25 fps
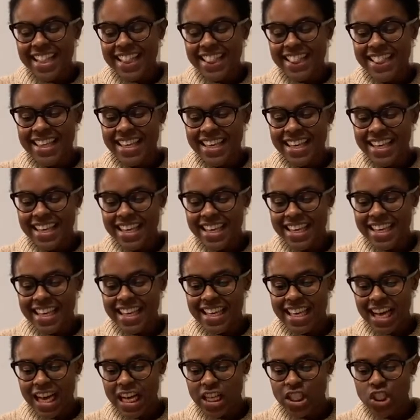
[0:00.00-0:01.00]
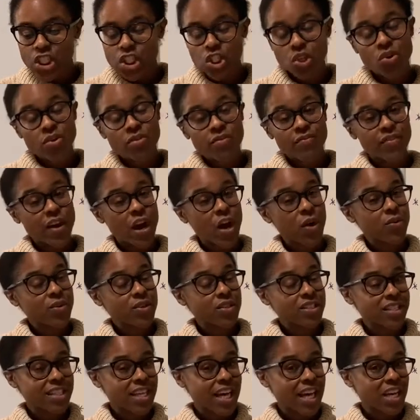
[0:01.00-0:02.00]
The uh, short vowel
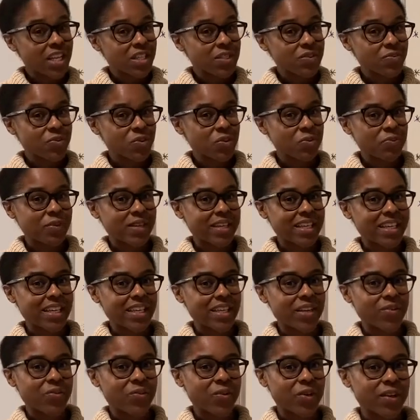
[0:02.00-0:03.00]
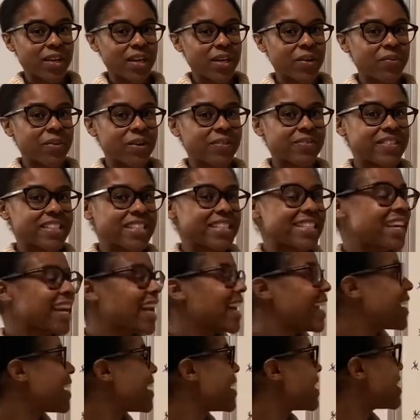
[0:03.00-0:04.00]
sound we'll be working with
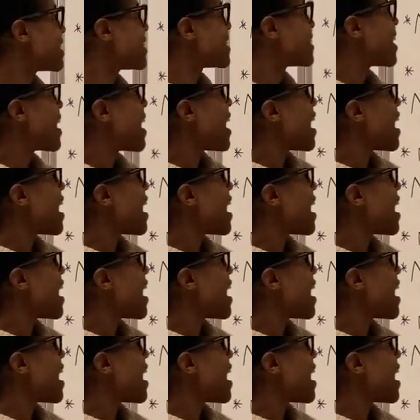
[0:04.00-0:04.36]
today is